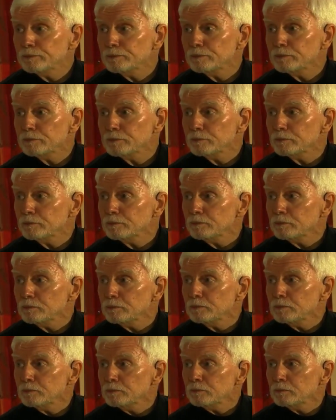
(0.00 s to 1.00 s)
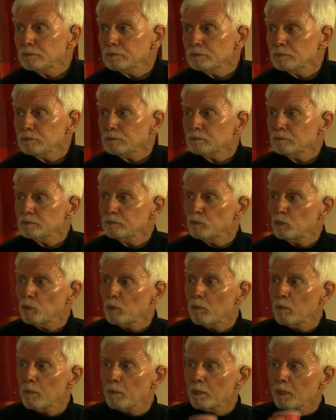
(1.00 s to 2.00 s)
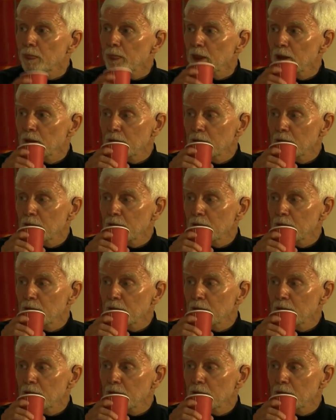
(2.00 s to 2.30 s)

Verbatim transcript: I'm interested in the difference between,